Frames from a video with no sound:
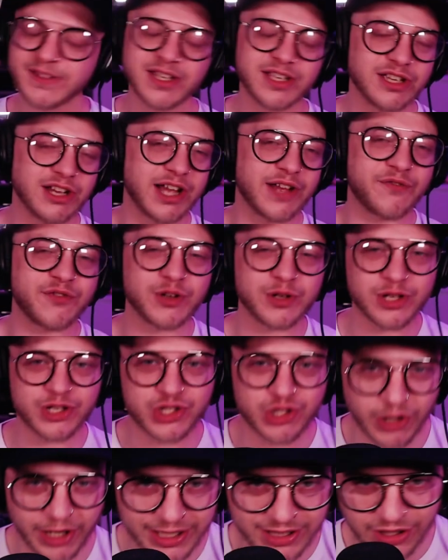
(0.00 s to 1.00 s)
Yo, if you
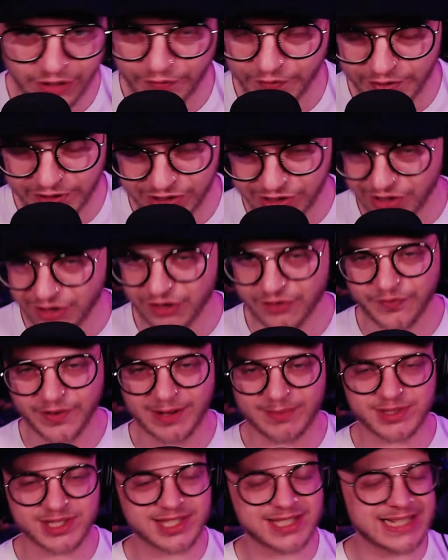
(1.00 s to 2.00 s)
enjoyed the video,
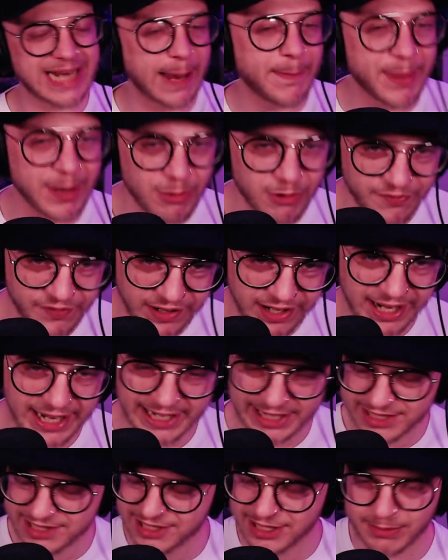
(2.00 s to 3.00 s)
fam, slap it with a
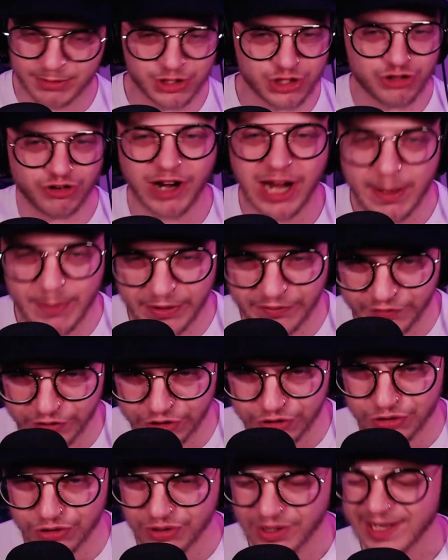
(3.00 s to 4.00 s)
like. Subscribe if
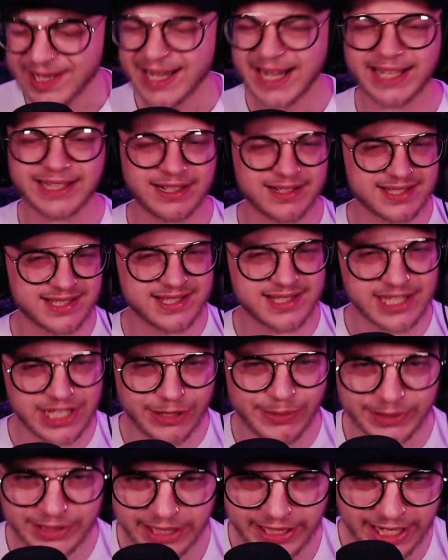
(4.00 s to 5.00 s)
you're new. And I'll see
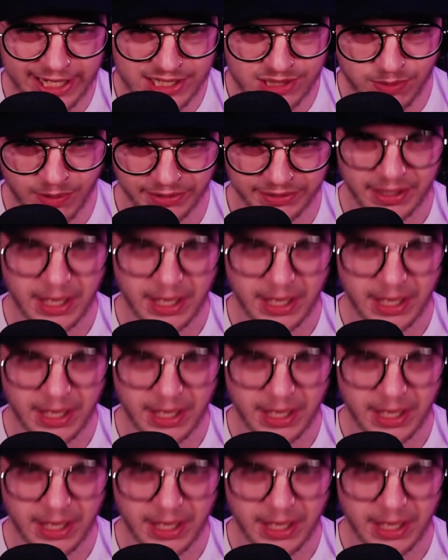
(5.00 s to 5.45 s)
you in the next one.